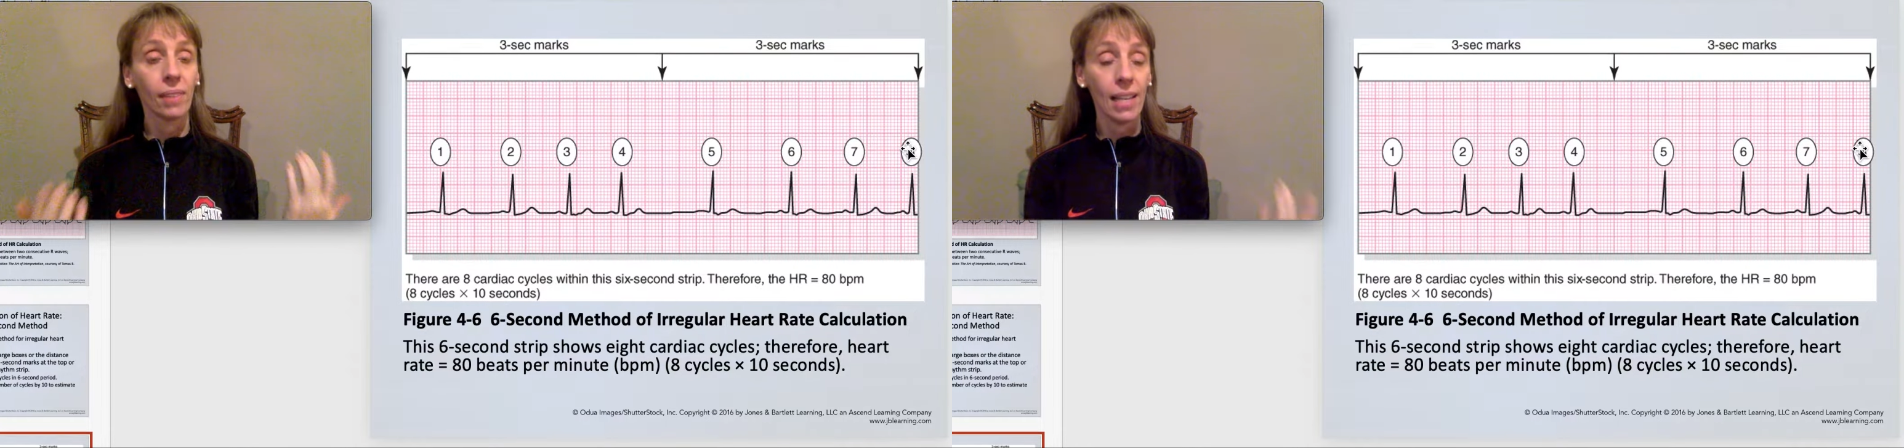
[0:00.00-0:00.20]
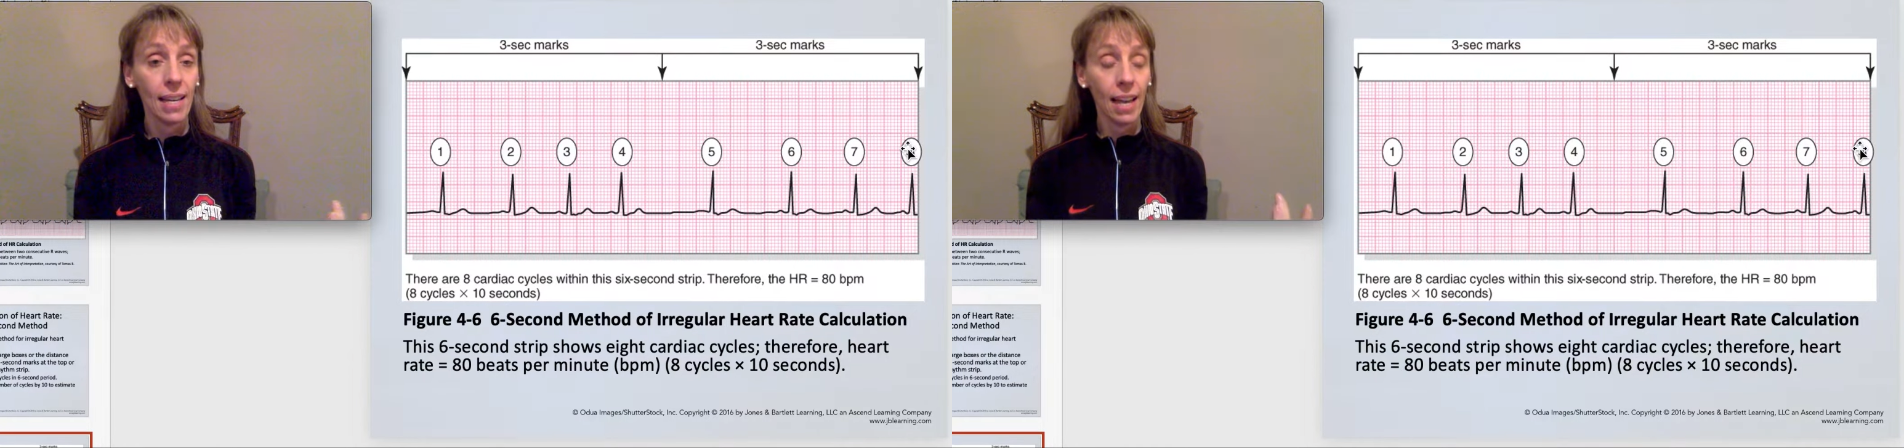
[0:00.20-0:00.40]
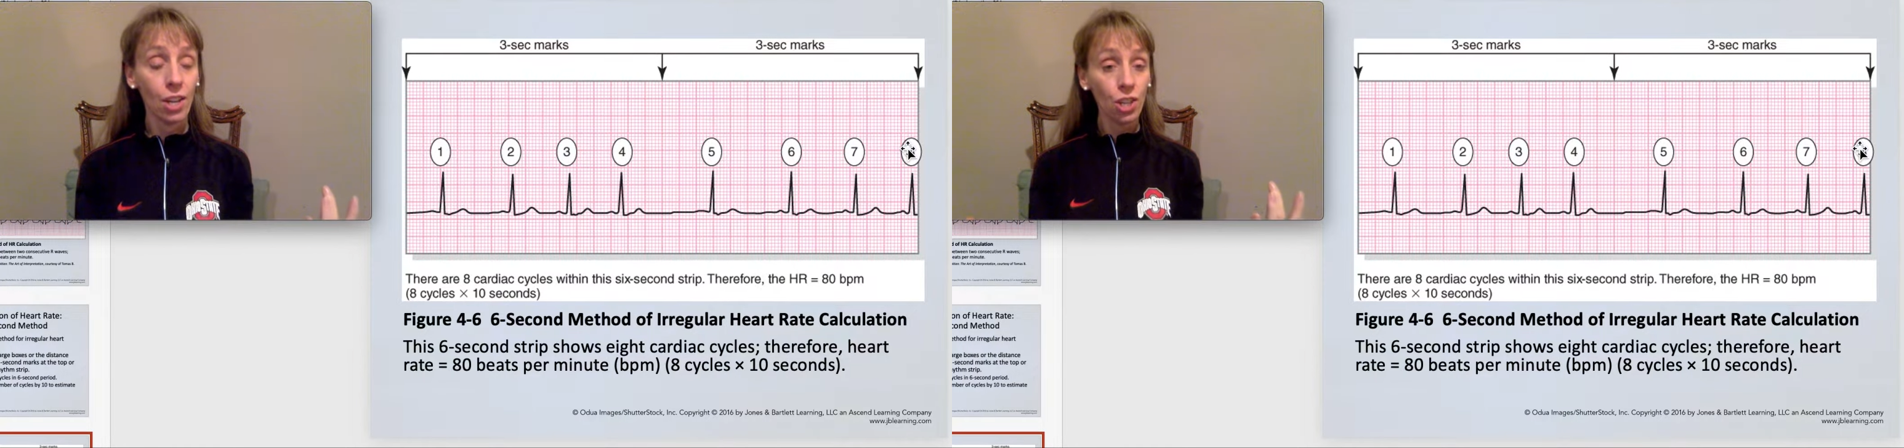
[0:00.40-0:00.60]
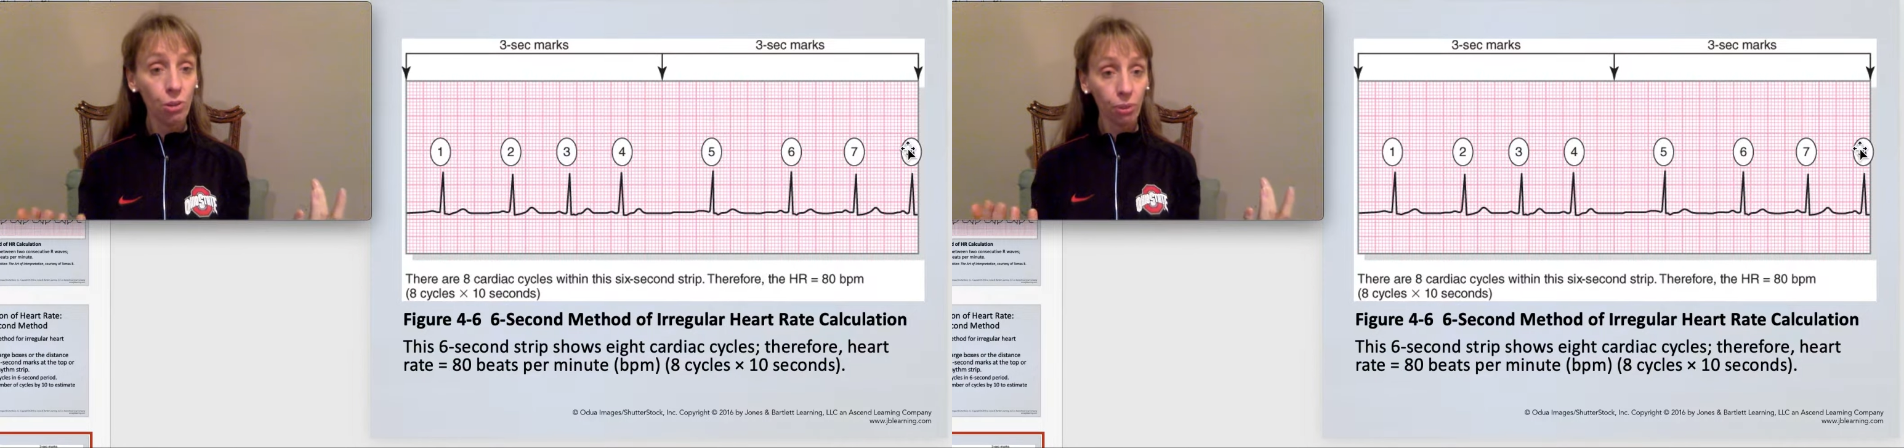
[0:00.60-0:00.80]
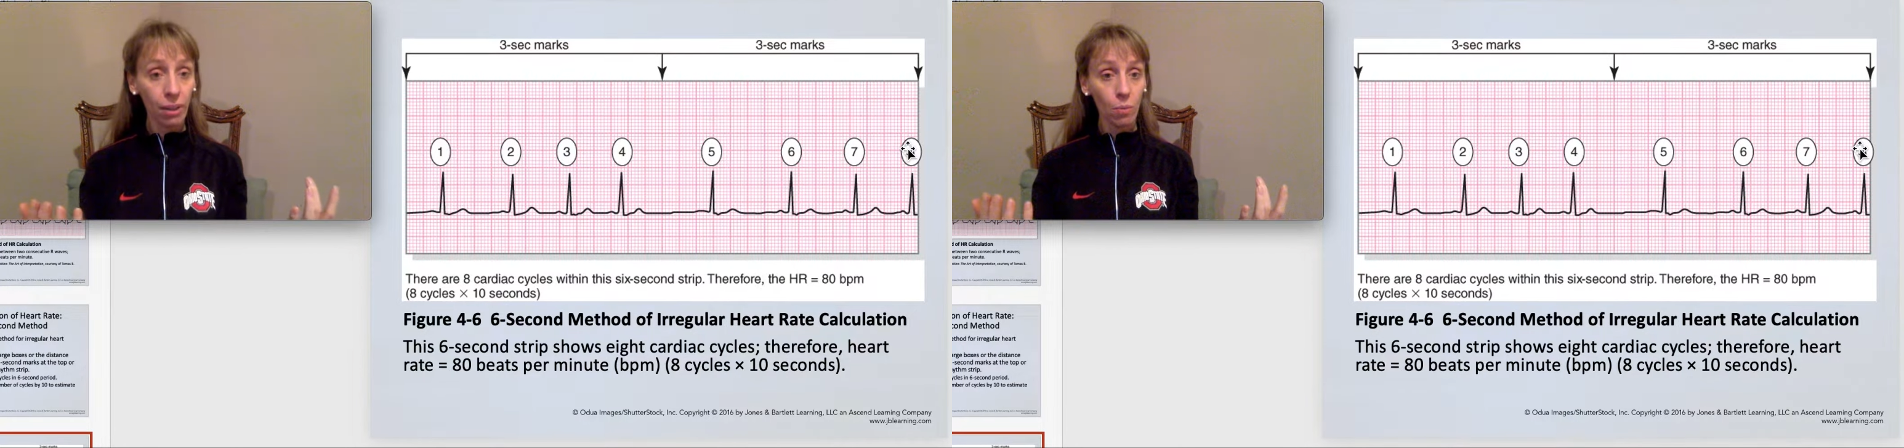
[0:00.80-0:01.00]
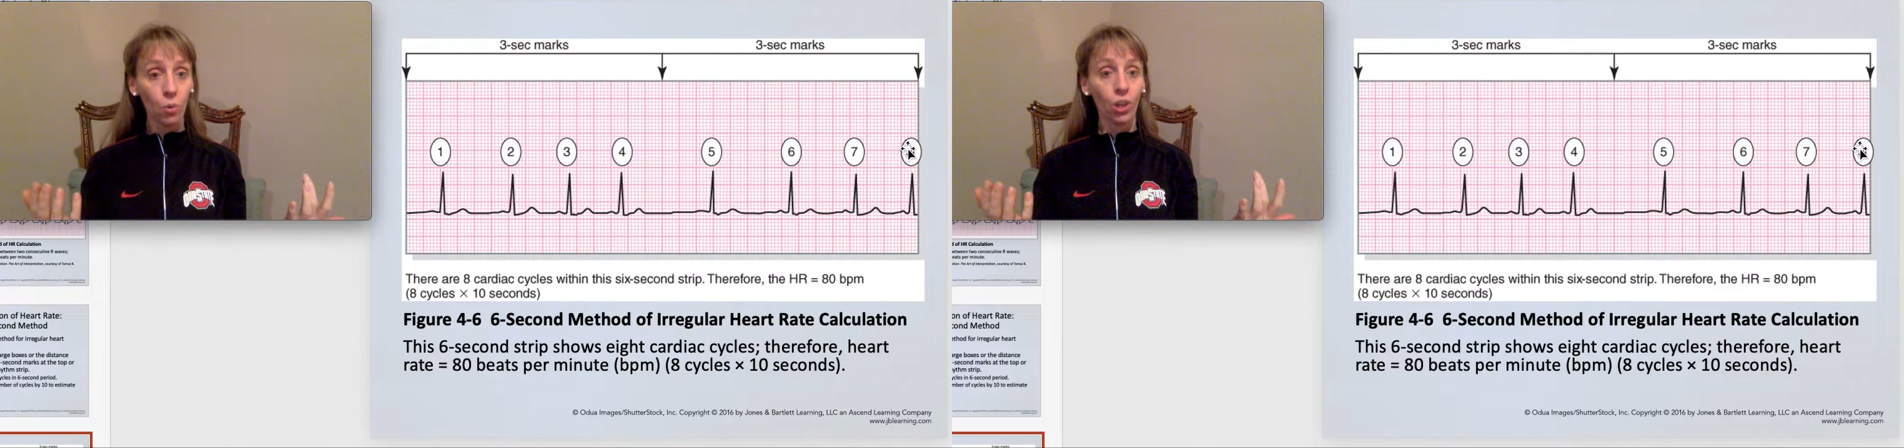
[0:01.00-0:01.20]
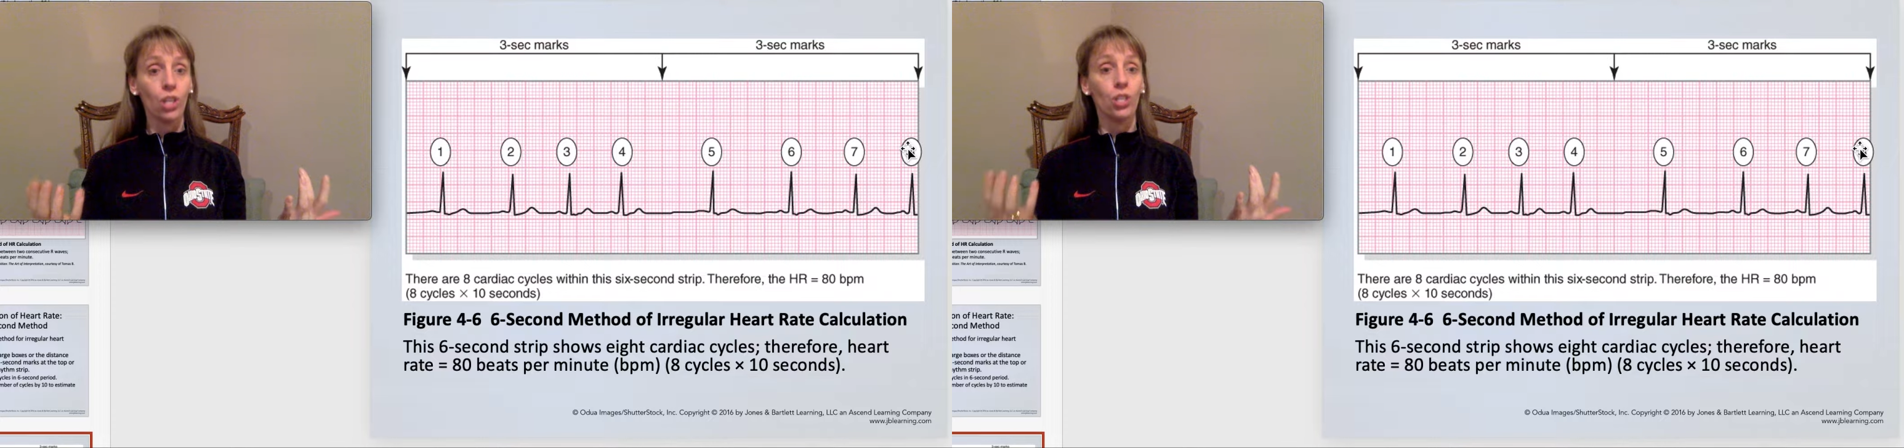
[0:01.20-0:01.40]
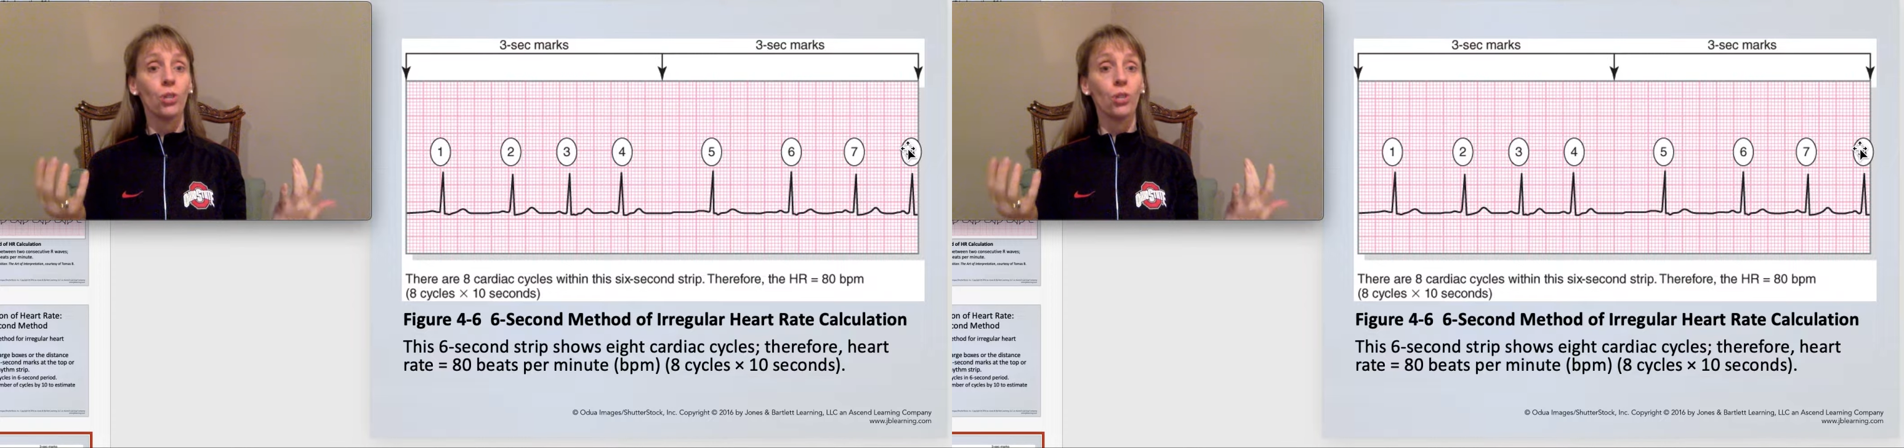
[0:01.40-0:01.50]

EKG rhythm, we're going to